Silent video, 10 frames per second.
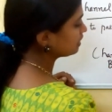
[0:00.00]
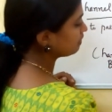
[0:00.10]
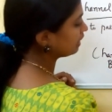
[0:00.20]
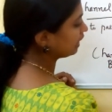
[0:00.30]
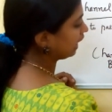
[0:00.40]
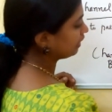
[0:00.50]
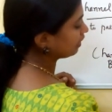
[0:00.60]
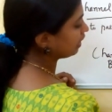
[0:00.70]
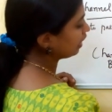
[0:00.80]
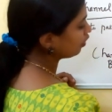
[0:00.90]
be greater
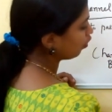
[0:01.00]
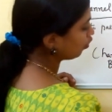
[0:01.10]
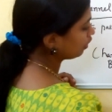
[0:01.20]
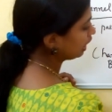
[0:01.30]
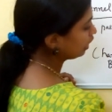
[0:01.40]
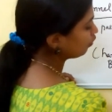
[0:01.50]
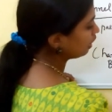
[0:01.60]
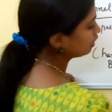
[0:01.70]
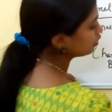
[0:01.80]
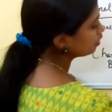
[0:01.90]
than or
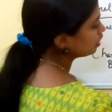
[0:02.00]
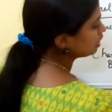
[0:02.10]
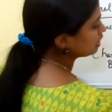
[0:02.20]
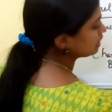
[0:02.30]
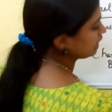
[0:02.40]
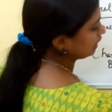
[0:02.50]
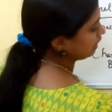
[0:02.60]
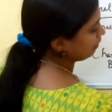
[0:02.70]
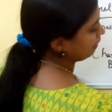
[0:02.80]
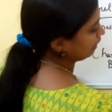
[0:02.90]
equal to
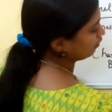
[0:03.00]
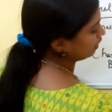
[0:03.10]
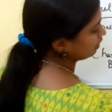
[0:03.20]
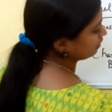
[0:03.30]
signal bandwidth.